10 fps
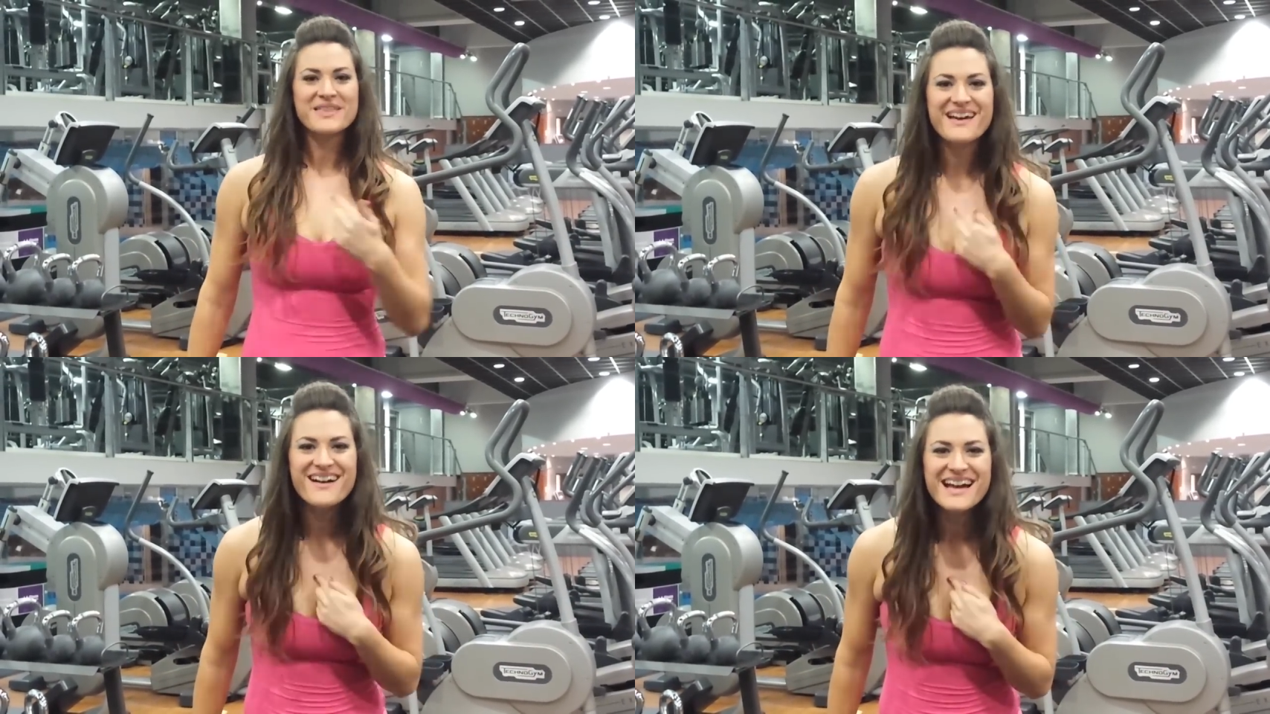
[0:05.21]

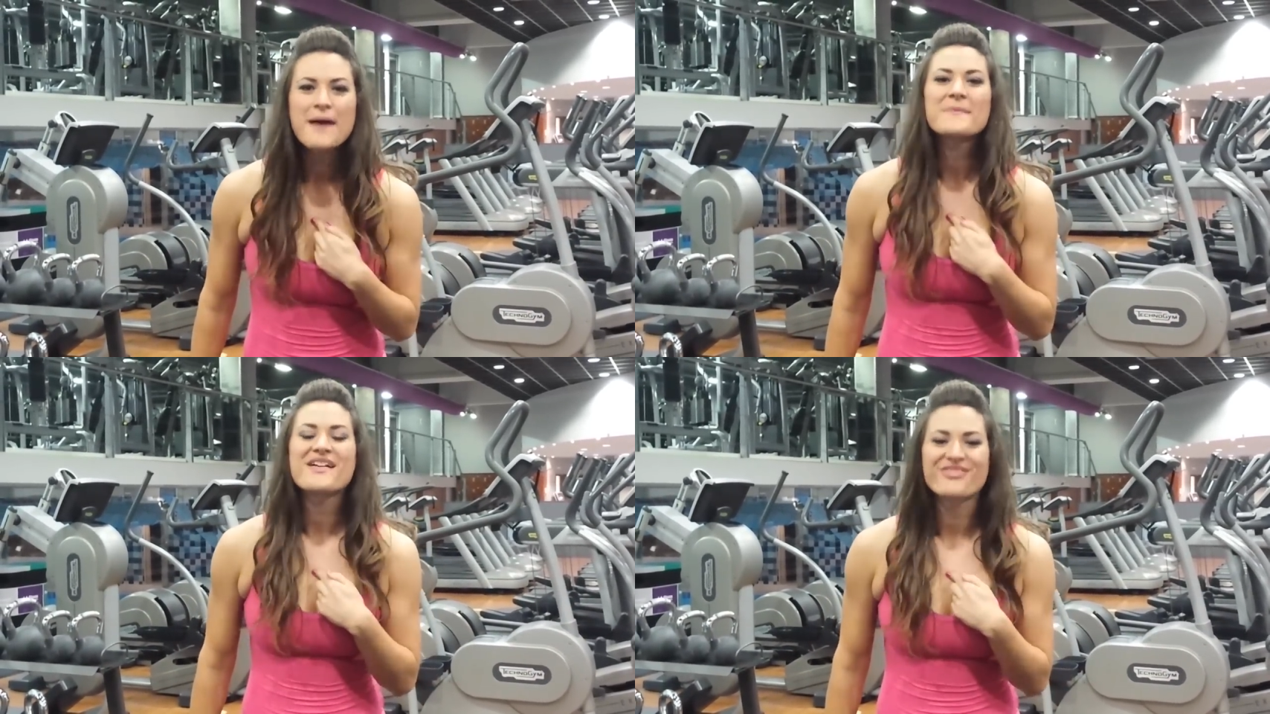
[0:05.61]
but that
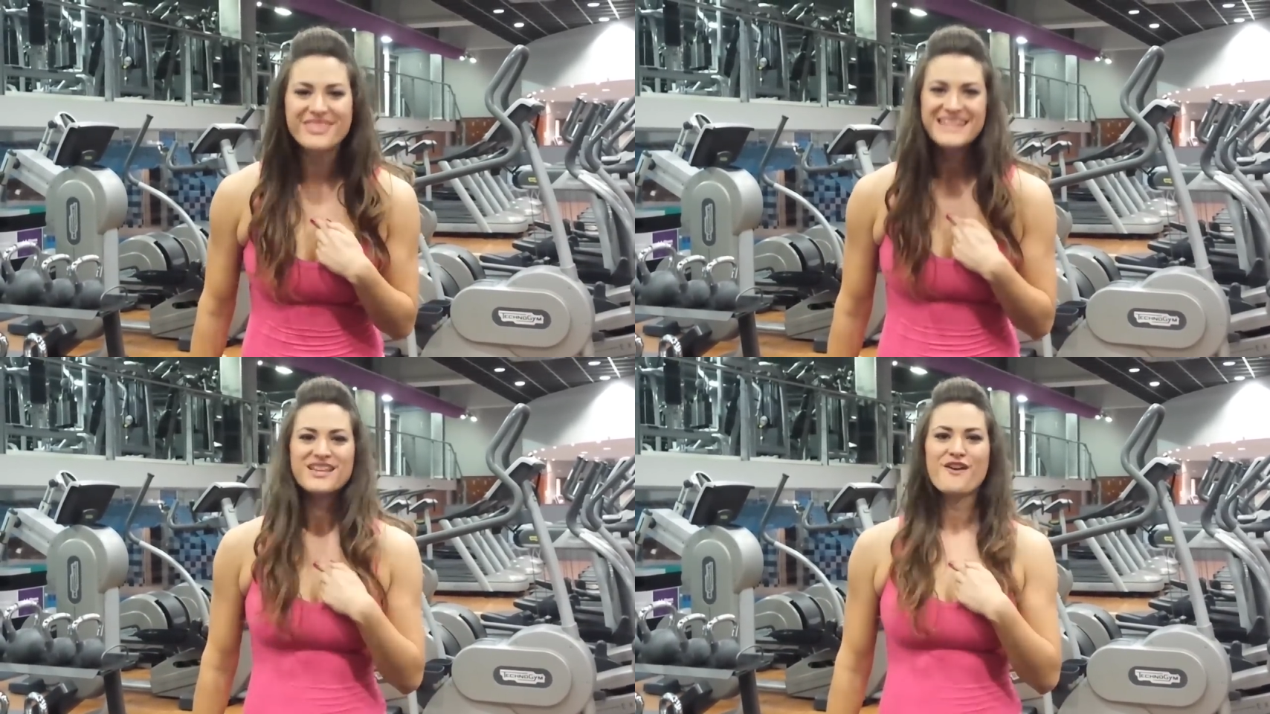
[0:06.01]
I am
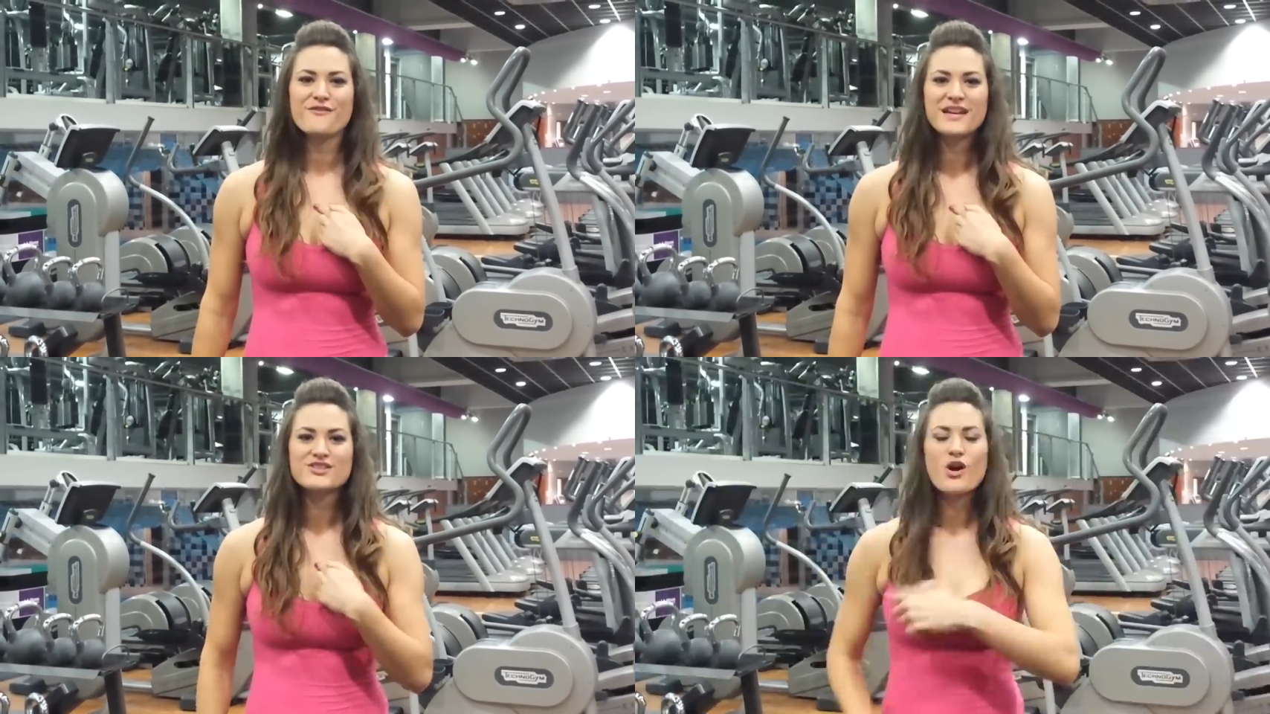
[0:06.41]
the
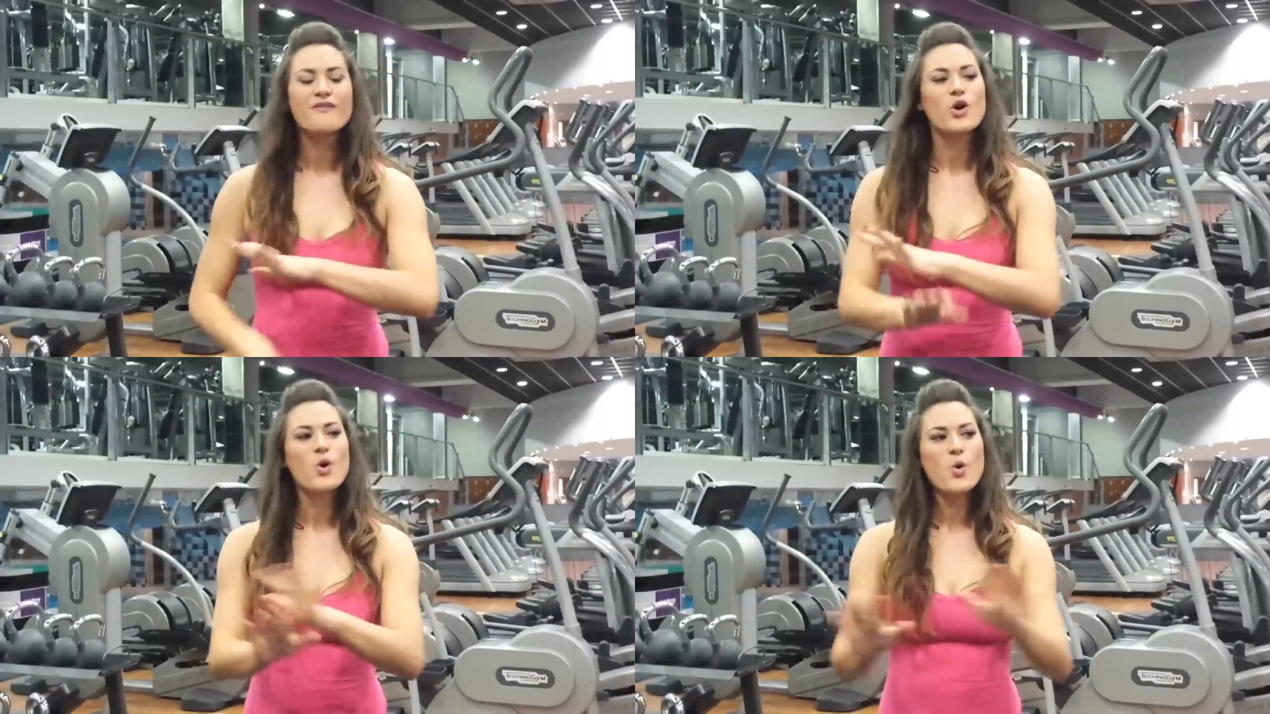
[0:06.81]

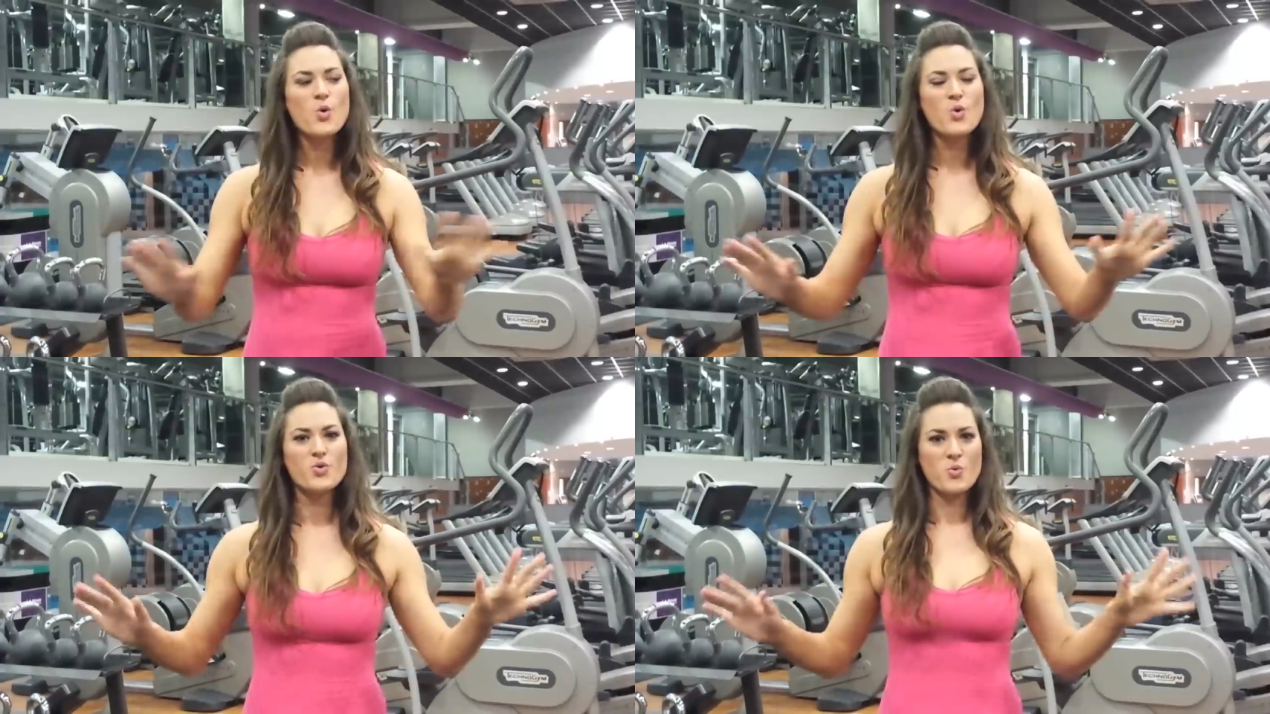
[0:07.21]
toughest of
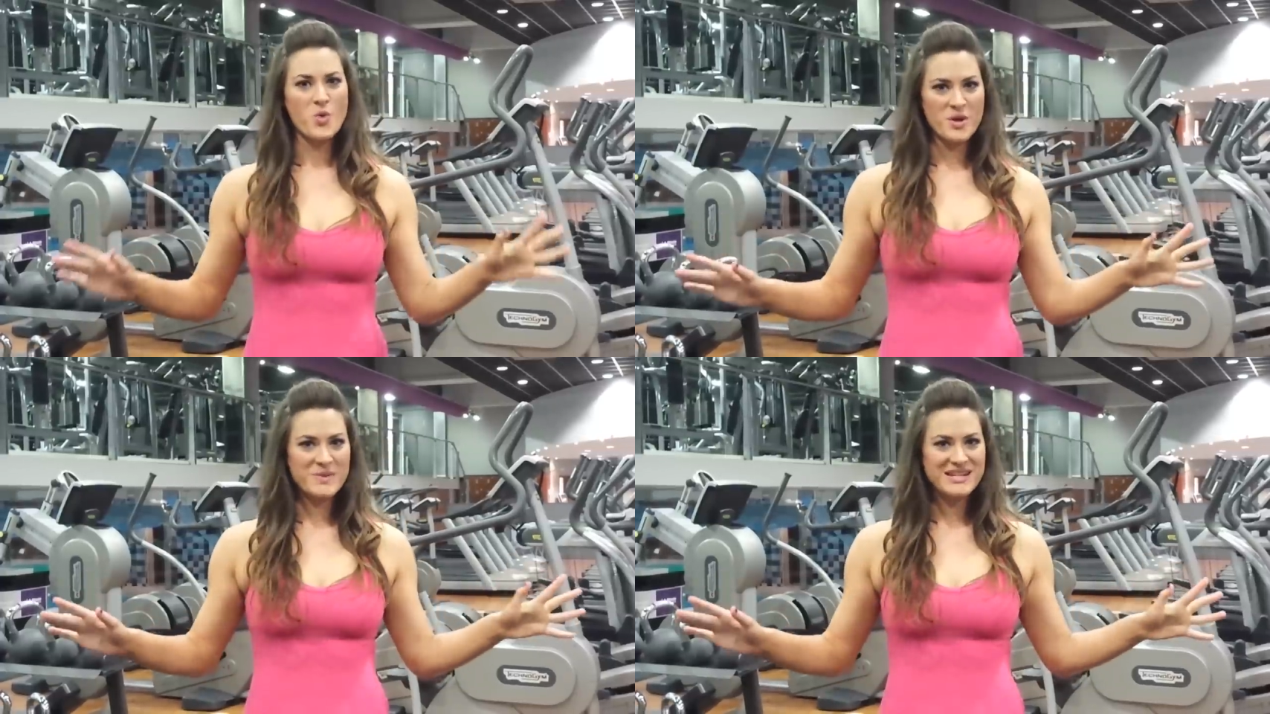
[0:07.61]
all
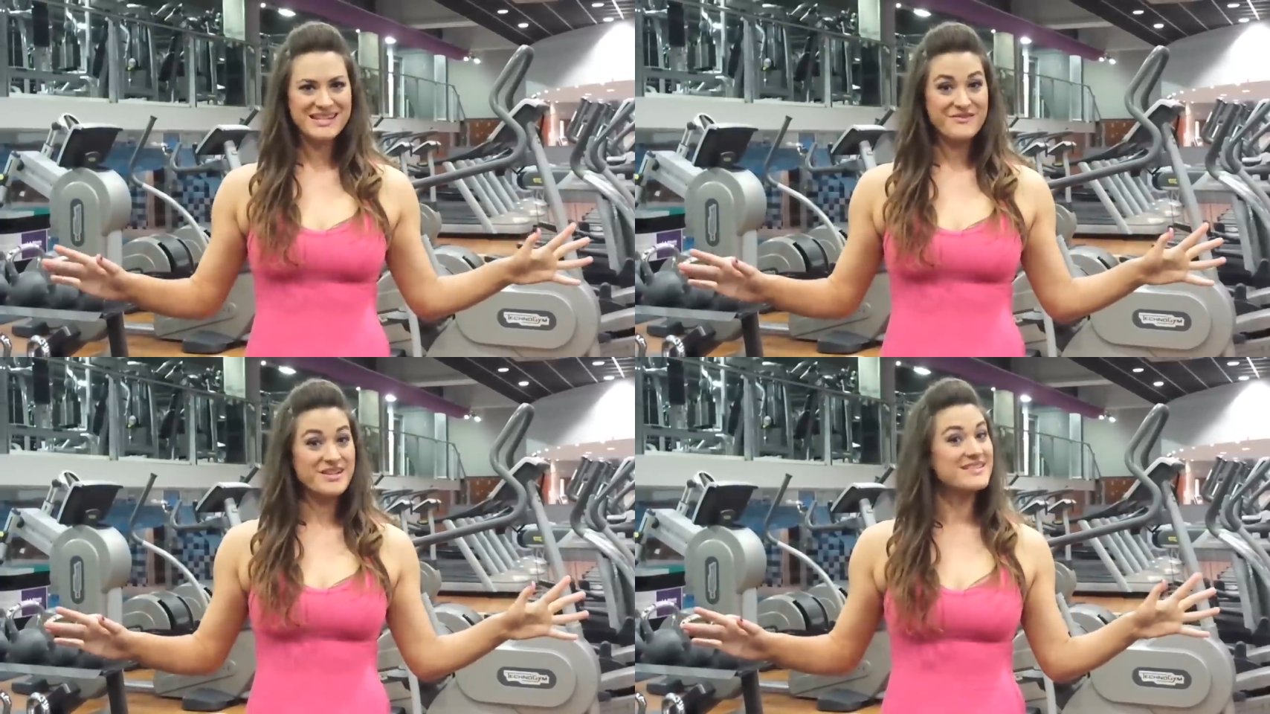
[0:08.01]
the
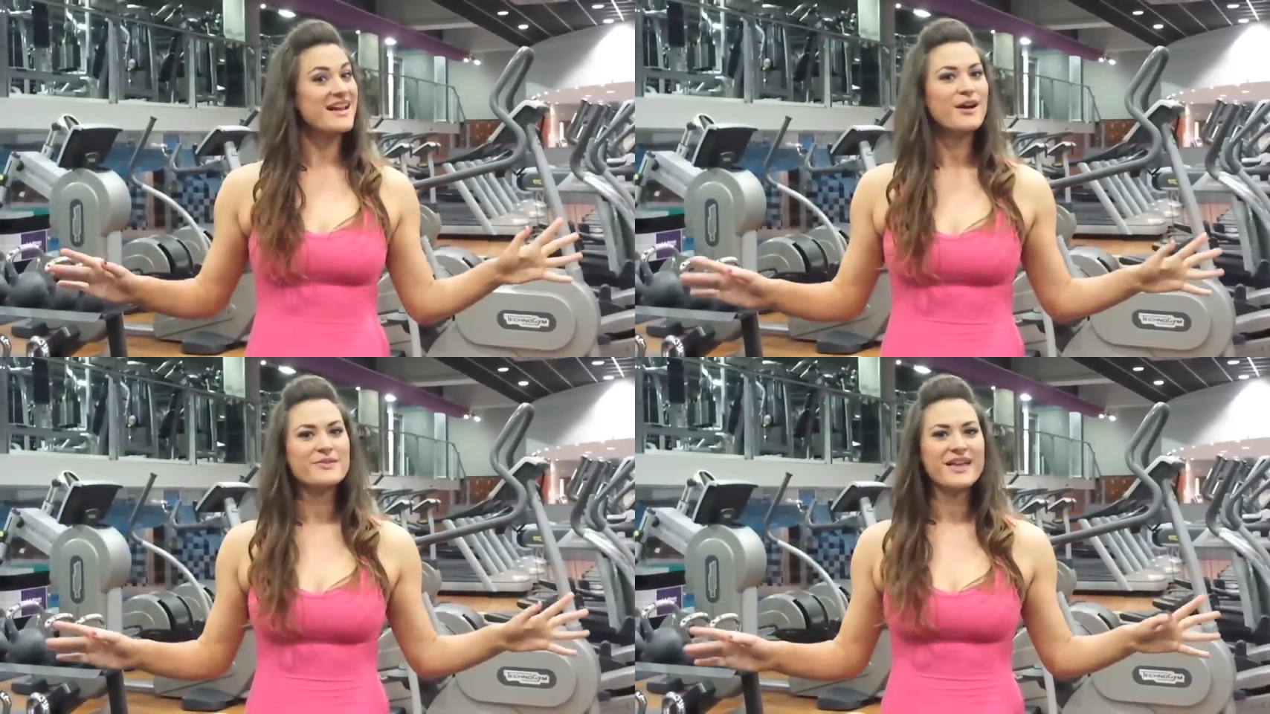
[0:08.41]
wannabe
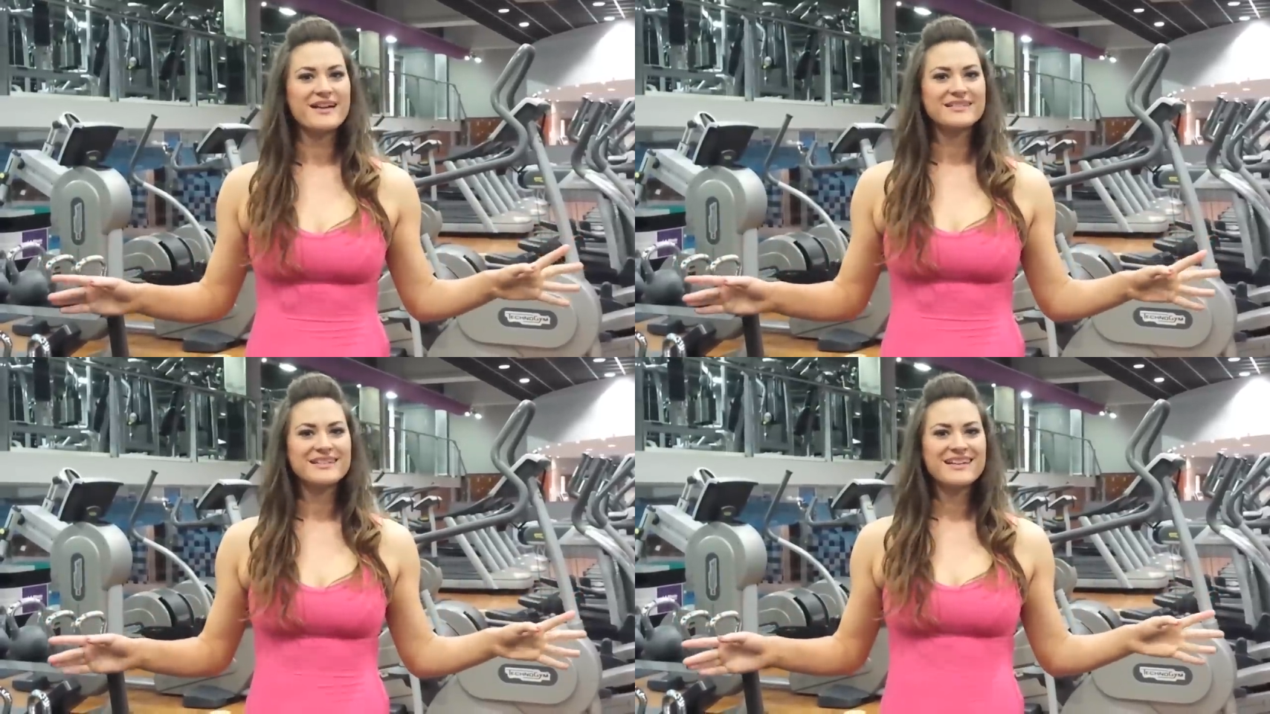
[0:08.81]
divas out there.